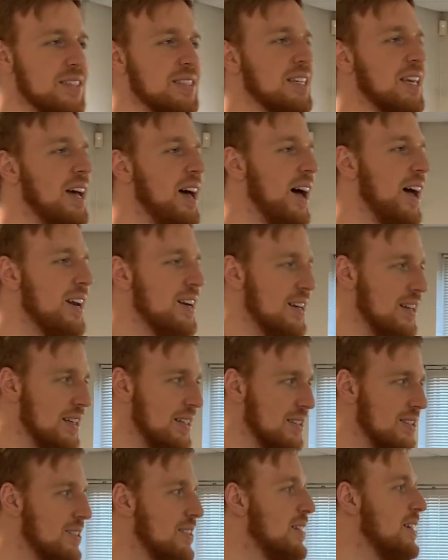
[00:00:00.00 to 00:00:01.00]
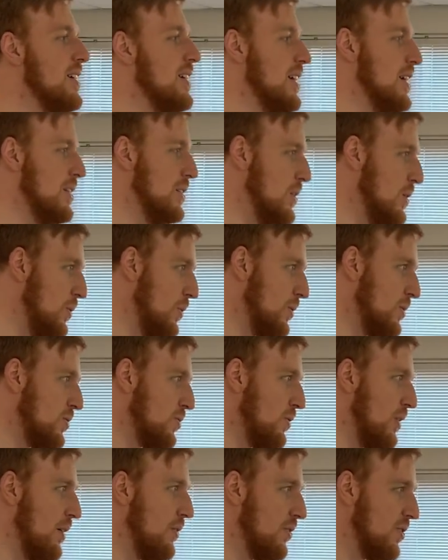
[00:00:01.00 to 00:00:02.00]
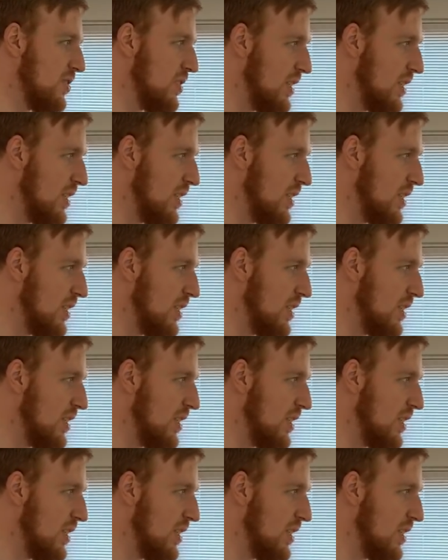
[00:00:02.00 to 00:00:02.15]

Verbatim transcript: His kindness, endures forever.